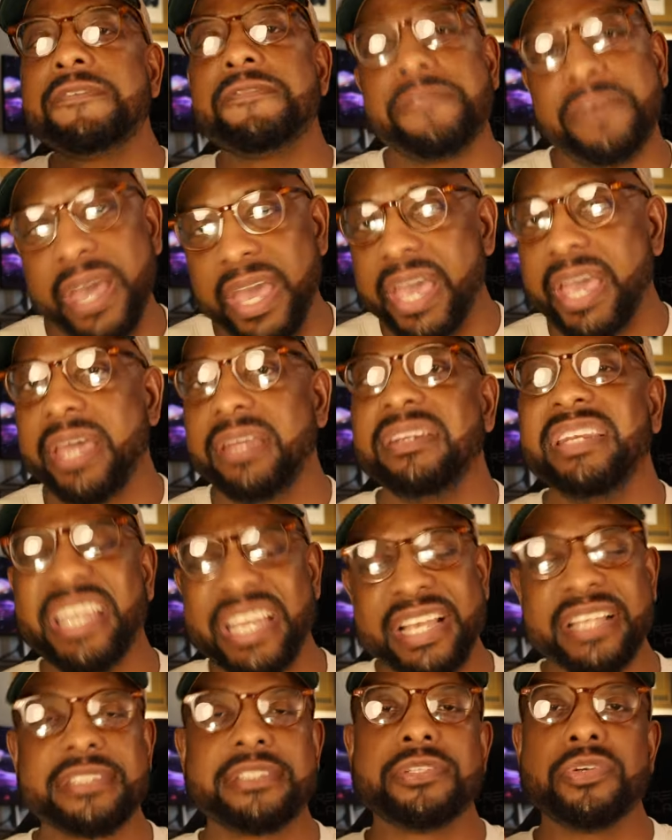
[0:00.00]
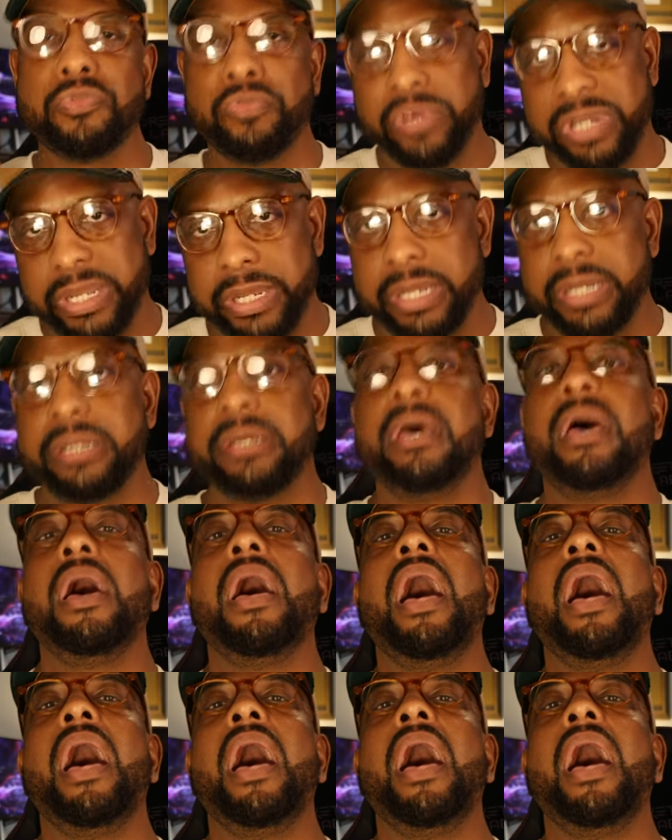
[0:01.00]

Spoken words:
fan needs to read.